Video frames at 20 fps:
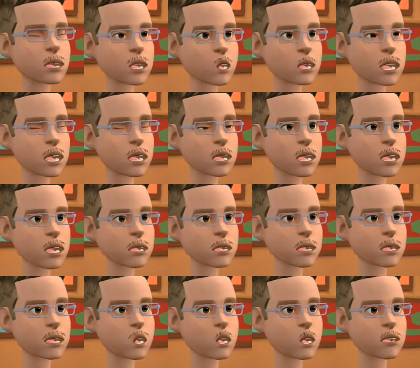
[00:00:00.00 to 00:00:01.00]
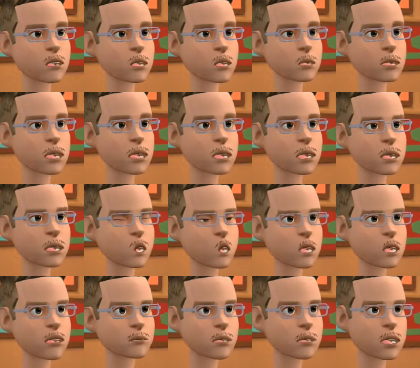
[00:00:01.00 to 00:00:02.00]
with the Indiana University
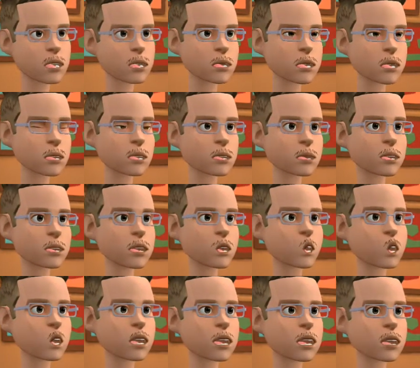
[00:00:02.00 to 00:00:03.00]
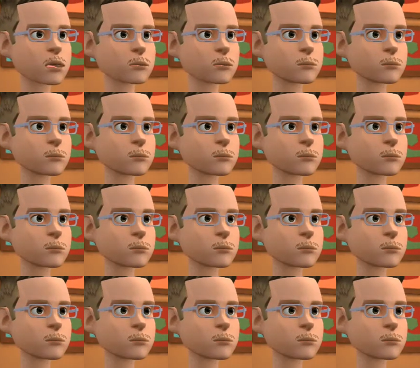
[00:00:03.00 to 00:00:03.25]
School of Medicine and IU Health.